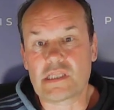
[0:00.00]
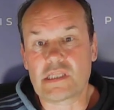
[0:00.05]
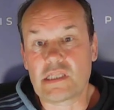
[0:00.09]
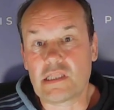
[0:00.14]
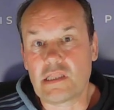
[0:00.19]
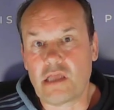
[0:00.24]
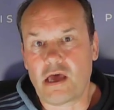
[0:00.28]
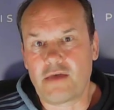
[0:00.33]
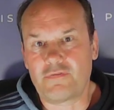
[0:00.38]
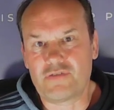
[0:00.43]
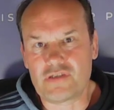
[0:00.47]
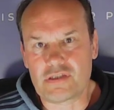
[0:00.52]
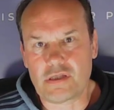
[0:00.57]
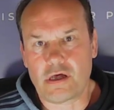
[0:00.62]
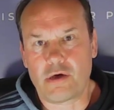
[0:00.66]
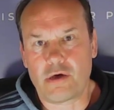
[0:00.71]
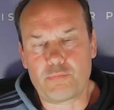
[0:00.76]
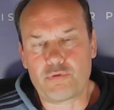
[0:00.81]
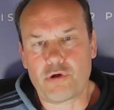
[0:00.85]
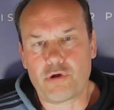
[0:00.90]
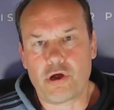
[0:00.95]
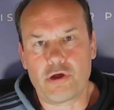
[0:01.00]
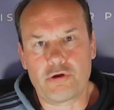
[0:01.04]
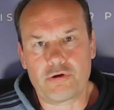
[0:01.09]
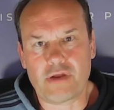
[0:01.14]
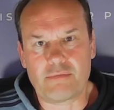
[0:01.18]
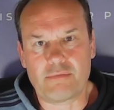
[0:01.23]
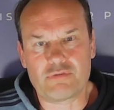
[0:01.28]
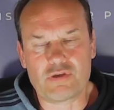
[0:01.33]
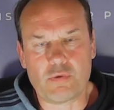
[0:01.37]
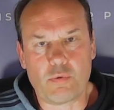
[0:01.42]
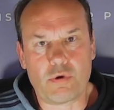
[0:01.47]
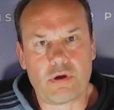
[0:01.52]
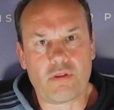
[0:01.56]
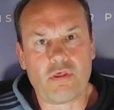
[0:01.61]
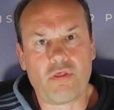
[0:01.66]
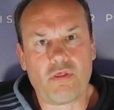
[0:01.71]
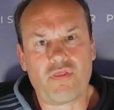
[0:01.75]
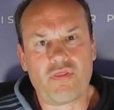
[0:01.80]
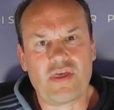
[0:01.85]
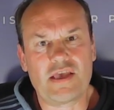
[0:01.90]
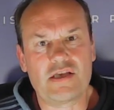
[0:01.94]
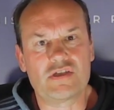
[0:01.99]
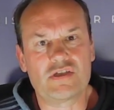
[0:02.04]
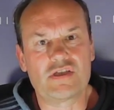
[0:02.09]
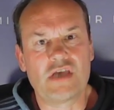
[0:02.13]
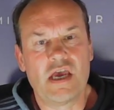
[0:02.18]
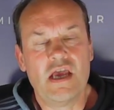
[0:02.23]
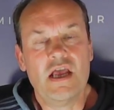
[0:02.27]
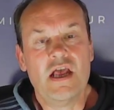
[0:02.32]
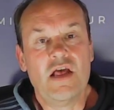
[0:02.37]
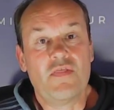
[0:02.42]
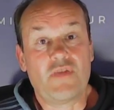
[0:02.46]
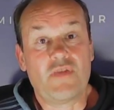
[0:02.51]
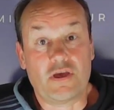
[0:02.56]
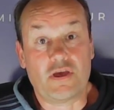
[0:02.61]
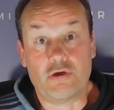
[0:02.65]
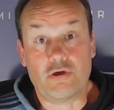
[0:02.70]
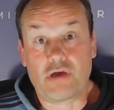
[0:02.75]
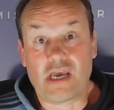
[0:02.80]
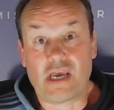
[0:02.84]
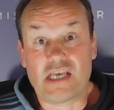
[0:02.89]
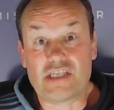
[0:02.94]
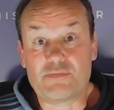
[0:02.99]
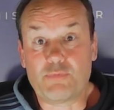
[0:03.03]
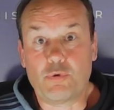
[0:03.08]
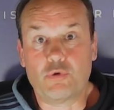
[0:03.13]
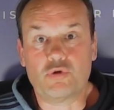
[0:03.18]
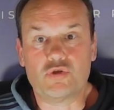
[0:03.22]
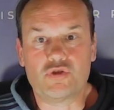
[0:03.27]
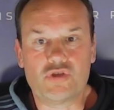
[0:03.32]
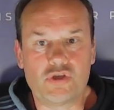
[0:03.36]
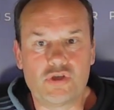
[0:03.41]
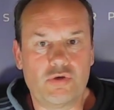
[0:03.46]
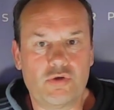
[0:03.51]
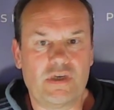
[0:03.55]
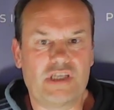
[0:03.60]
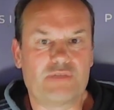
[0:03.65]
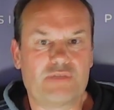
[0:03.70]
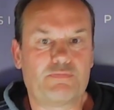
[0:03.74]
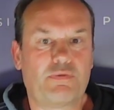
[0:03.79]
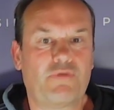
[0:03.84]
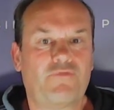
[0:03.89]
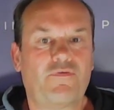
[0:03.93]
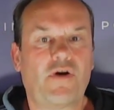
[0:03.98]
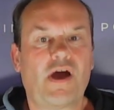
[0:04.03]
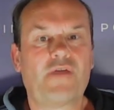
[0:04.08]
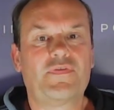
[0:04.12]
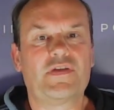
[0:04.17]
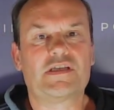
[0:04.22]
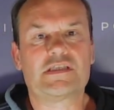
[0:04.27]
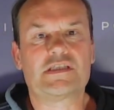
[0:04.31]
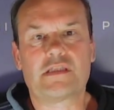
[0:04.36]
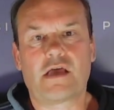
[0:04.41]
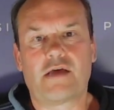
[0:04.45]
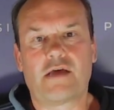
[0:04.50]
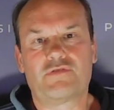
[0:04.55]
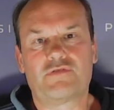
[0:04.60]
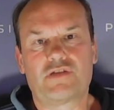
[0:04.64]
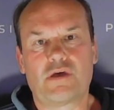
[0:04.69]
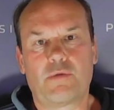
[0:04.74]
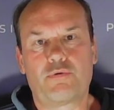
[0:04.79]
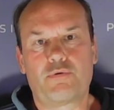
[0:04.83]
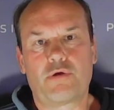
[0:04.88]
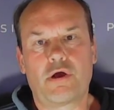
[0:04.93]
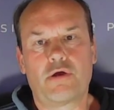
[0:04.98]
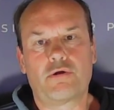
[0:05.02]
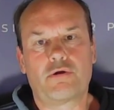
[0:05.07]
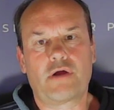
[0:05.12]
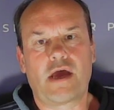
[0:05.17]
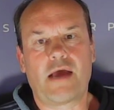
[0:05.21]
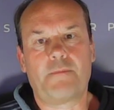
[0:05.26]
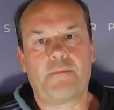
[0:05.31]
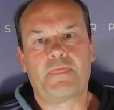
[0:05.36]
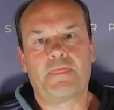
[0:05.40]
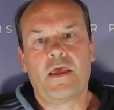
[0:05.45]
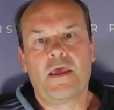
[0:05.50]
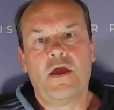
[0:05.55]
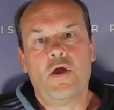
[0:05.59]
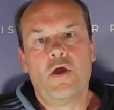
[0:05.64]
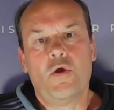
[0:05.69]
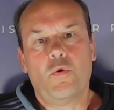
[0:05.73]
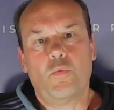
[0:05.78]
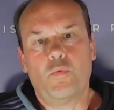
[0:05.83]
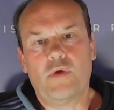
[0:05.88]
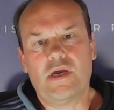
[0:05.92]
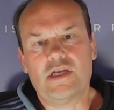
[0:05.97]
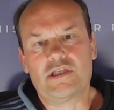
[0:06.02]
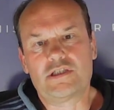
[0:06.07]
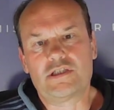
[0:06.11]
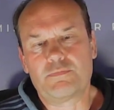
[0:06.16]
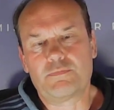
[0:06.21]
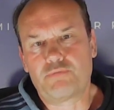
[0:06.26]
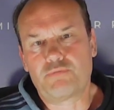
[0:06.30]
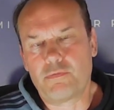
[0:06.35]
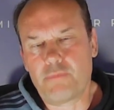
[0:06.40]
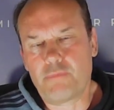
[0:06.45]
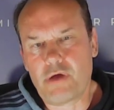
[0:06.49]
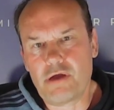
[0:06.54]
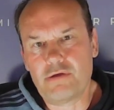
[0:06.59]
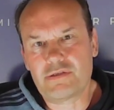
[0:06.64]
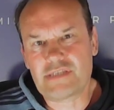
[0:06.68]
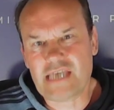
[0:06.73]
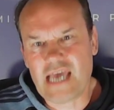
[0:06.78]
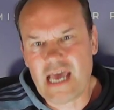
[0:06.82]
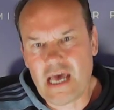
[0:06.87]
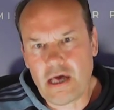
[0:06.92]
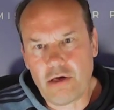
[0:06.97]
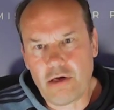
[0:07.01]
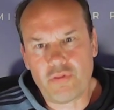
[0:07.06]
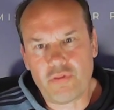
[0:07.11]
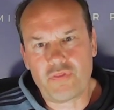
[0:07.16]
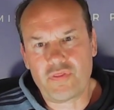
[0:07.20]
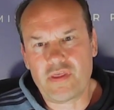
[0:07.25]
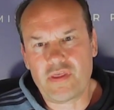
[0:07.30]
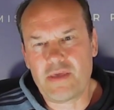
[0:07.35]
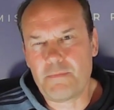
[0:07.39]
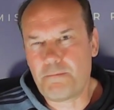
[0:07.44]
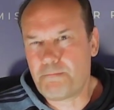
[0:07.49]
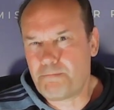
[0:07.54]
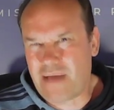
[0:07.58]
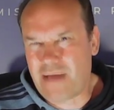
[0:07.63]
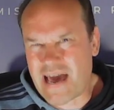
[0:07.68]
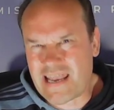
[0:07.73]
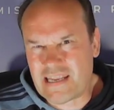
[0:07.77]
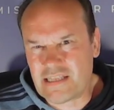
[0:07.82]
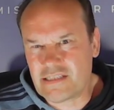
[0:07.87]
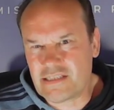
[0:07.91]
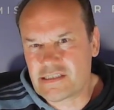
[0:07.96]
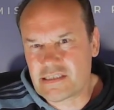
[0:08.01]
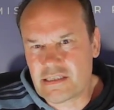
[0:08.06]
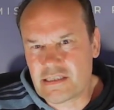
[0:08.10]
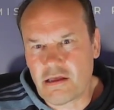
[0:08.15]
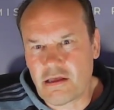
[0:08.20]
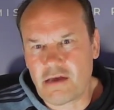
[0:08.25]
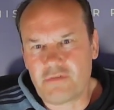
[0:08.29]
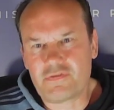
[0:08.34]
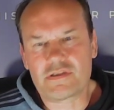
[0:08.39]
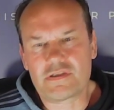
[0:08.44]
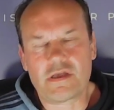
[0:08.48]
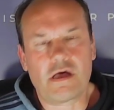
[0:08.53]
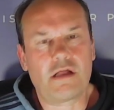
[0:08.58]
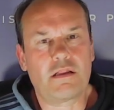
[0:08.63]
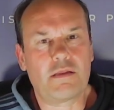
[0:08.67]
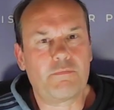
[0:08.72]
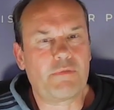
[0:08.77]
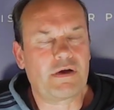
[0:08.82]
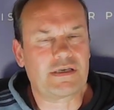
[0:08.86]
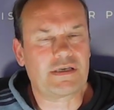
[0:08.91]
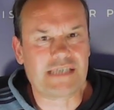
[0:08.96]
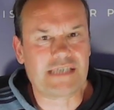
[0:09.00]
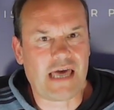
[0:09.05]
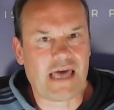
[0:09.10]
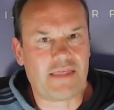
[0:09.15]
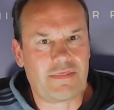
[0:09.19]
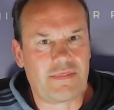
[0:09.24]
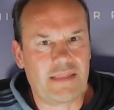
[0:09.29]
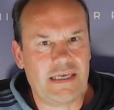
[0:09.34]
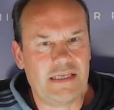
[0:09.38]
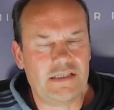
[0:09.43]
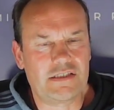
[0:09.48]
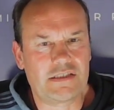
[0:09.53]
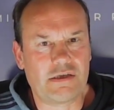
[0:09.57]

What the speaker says: Lifestyle Programme. So one of the things that UK Sport do is provide this lifestyle programme which promotes a healthy, balanced lifestyle amongst athletes.